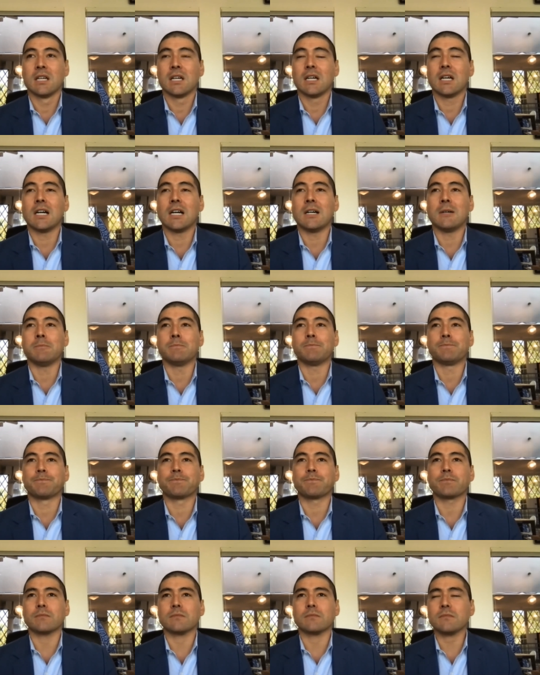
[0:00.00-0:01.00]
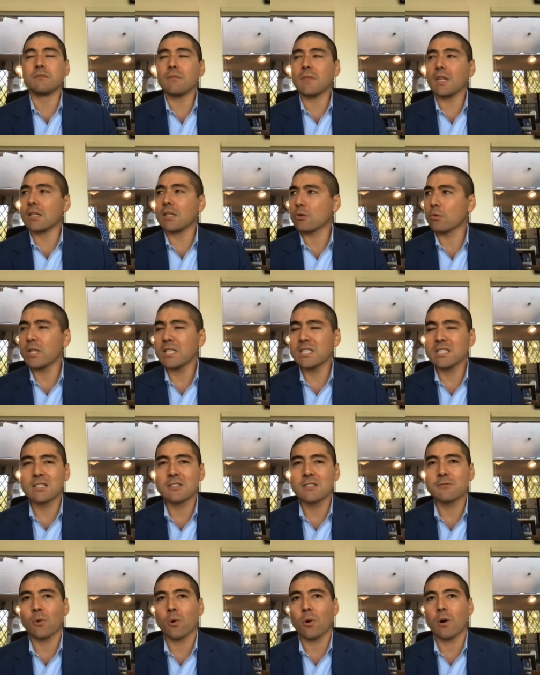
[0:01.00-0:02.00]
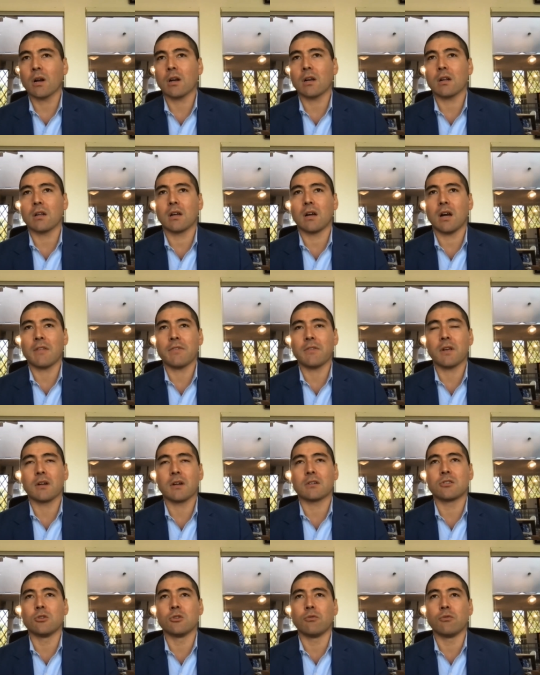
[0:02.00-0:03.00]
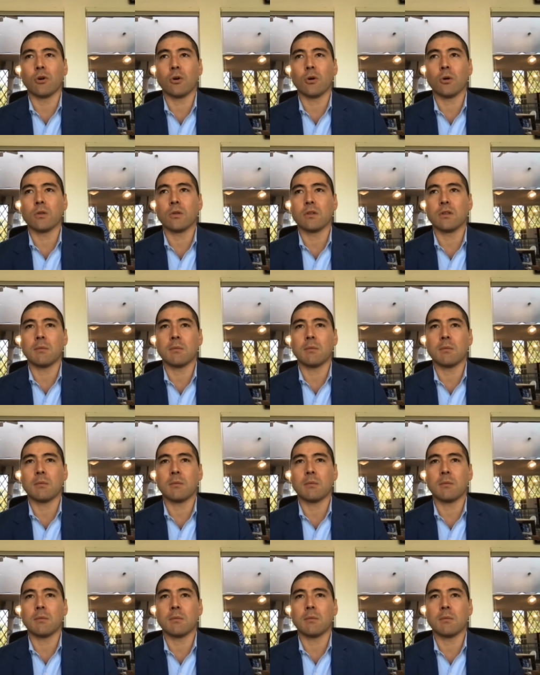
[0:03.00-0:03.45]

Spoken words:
The reasons for it, I think, are twofold.